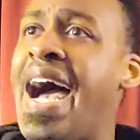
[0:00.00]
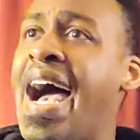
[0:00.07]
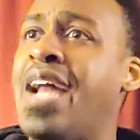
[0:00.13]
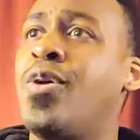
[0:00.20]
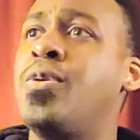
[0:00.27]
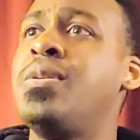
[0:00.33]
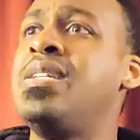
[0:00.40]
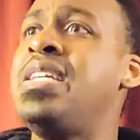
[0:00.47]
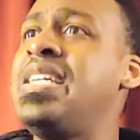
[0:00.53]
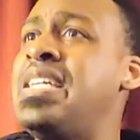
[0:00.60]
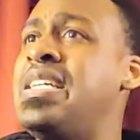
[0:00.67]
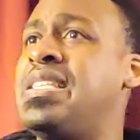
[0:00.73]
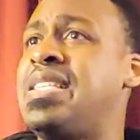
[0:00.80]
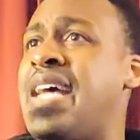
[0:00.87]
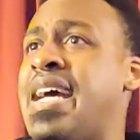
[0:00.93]
I don't
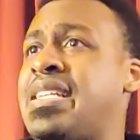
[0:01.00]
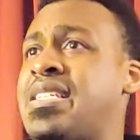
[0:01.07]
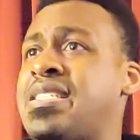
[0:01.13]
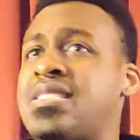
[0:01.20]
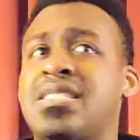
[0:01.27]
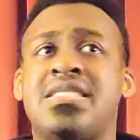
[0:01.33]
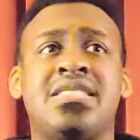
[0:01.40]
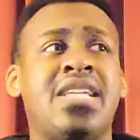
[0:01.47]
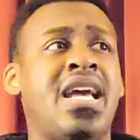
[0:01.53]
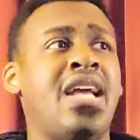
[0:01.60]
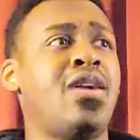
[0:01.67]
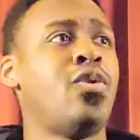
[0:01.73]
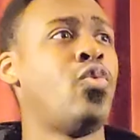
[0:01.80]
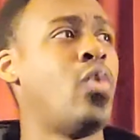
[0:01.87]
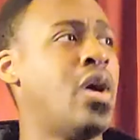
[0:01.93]
need that to
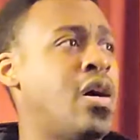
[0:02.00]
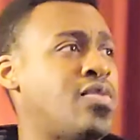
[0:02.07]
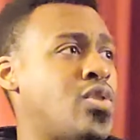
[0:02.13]
sustain wealth